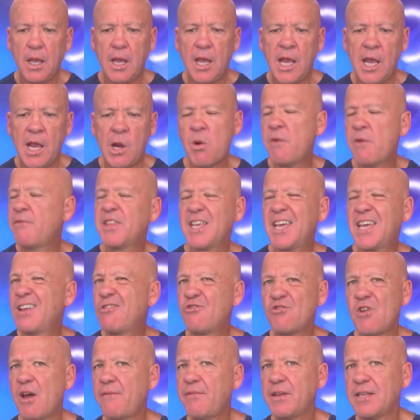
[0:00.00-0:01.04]
However, the
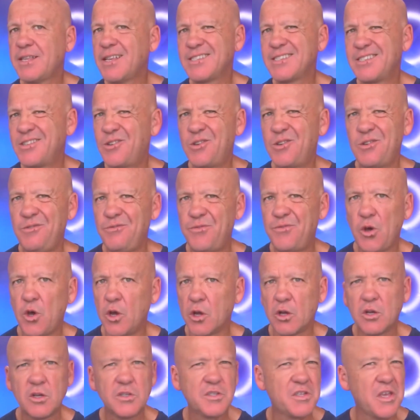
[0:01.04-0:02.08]
traffic doesn't
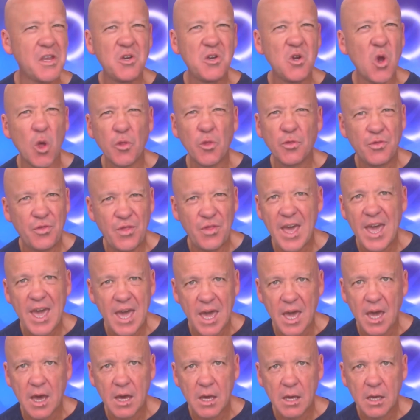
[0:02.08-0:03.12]
convert because they're not
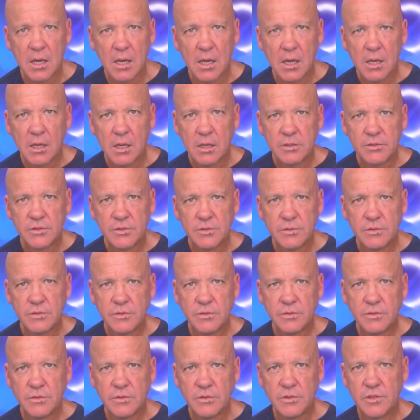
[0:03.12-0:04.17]
there
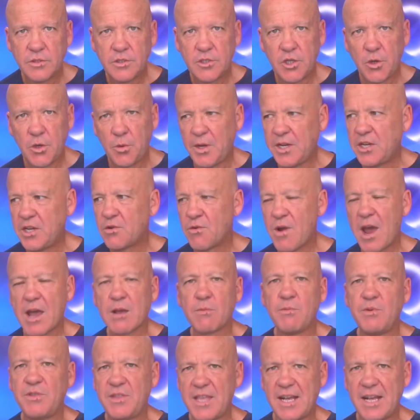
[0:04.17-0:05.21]
to interact
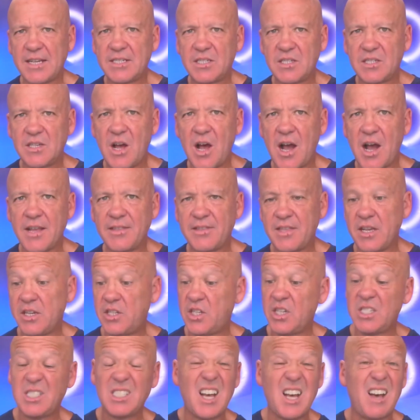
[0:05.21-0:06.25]
with that site. They're
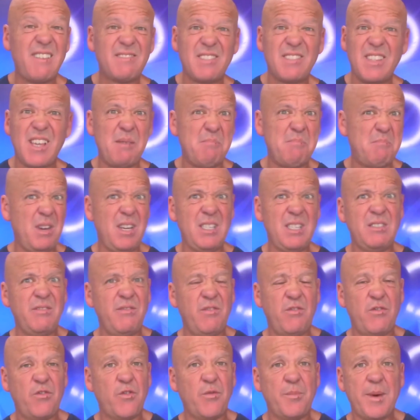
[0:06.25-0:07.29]
just after that piece of
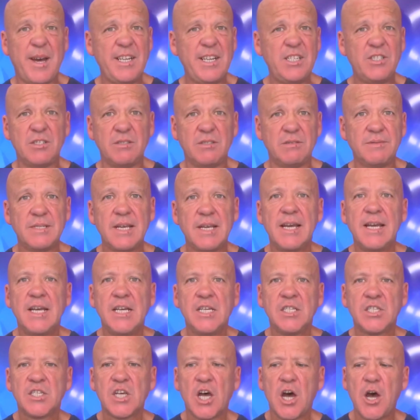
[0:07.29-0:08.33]
information.
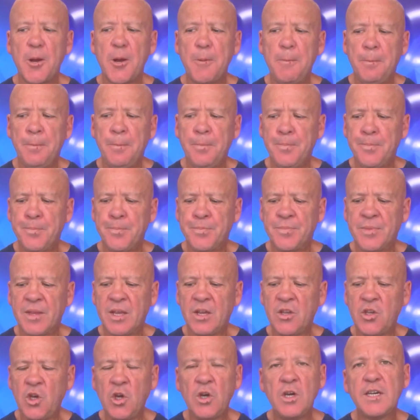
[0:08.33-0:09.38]
So
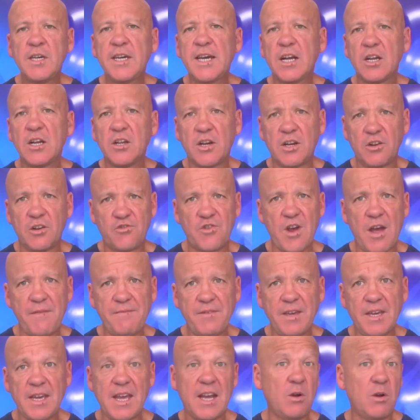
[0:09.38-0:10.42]
you can get a lot of
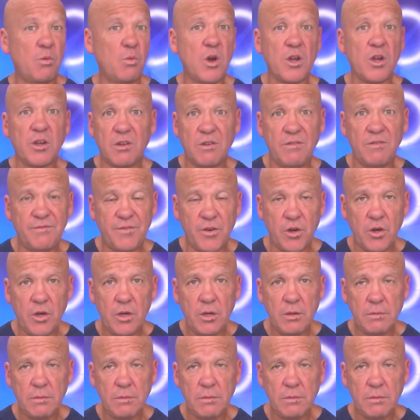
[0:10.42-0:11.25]
traffic and it won't convert.